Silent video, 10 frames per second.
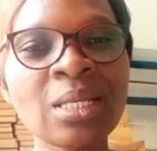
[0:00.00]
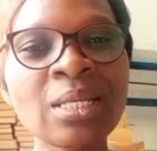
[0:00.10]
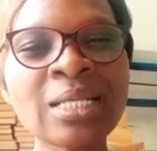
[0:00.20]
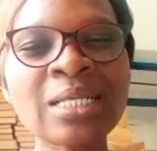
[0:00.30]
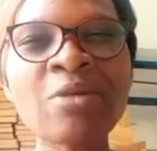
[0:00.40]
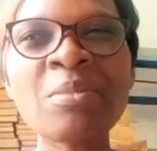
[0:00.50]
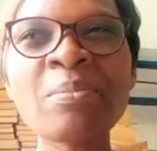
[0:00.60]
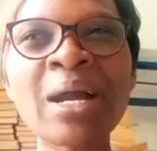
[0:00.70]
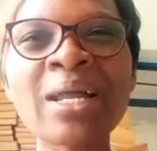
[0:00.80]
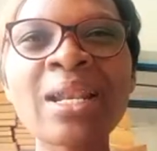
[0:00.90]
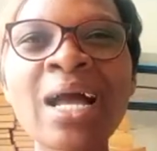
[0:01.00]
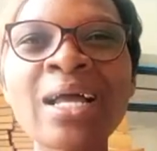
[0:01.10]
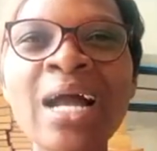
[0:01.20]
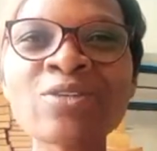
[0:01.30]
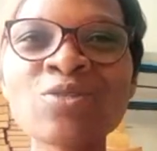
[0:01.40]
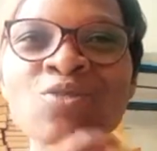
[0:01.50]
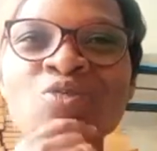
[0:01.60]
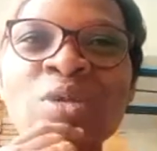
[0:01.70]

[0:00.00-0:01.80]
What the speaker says: yes, I remember I asked you to do the